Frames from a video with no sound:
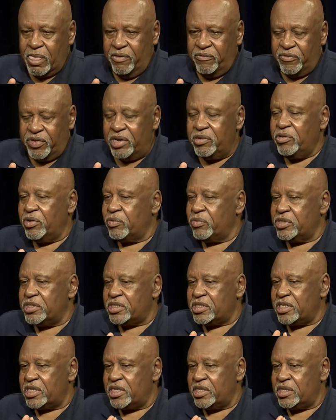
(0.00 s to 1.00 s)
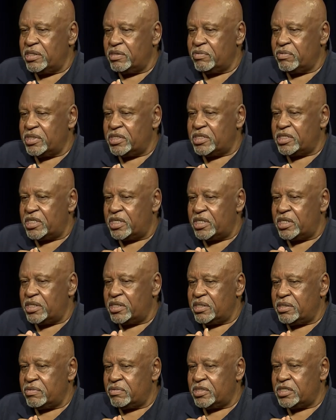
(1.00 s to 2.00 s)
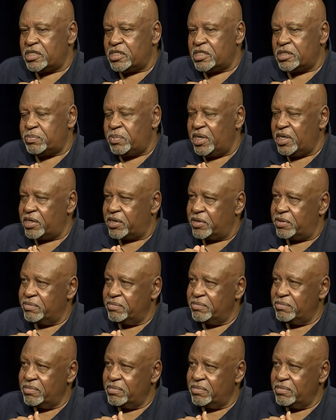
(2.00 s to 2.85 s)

was the was the was the speaker,